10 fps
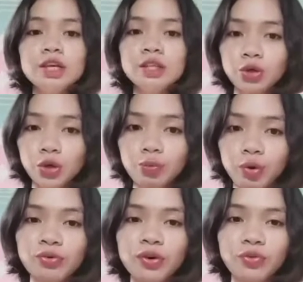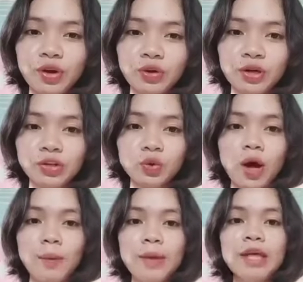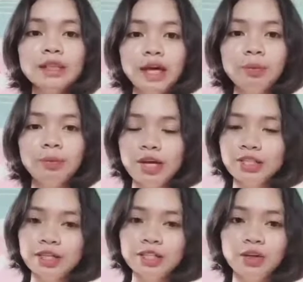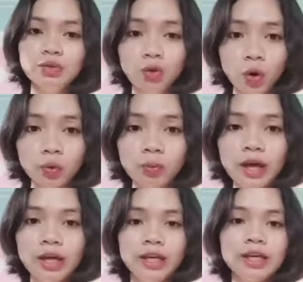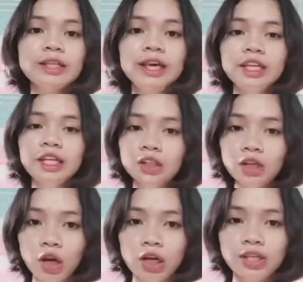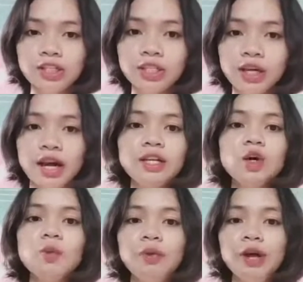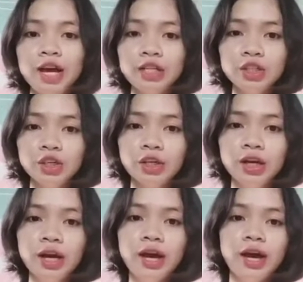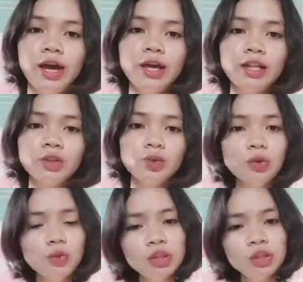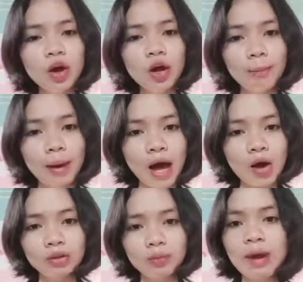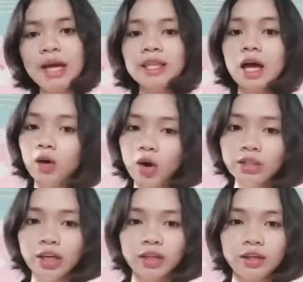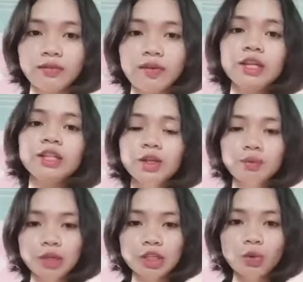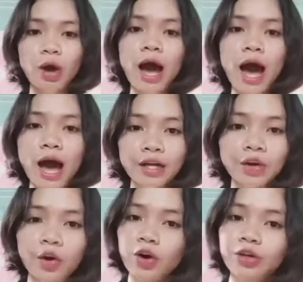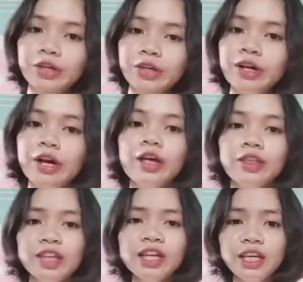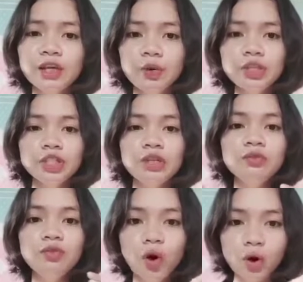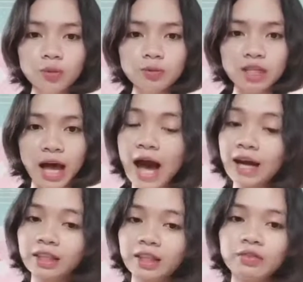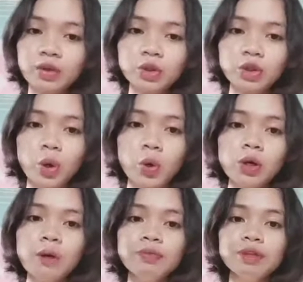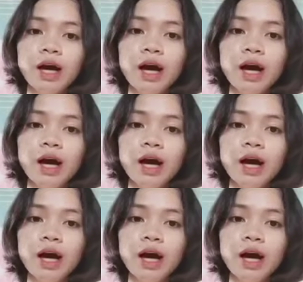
it is a term of referring to a mental process involved in gaining knowledge and comprehension. And when we talk about metacognitive, it refers to a higher order thinking which involves active control,